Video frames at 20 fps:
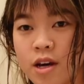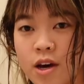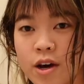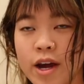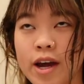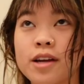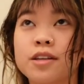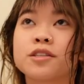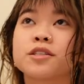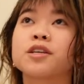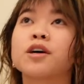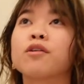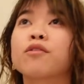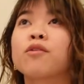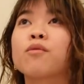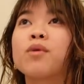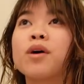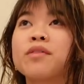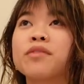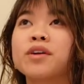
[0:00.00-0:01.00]
Okay, so
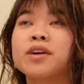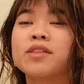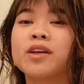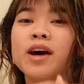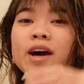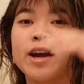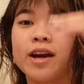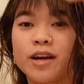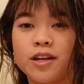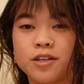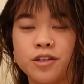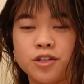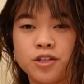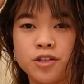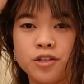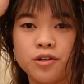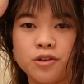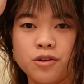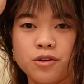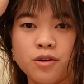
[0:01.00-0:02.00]
the one thing that I
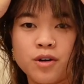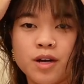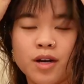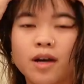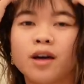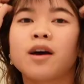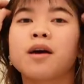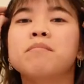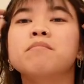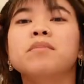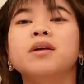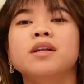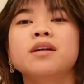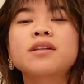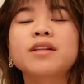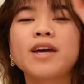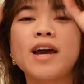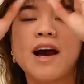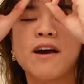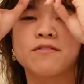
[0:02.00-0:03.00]
do
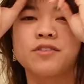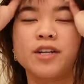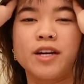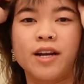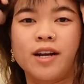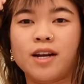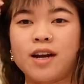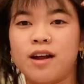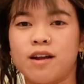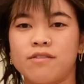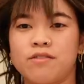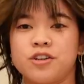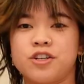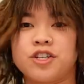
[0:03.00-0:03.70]
immediately after I get out of the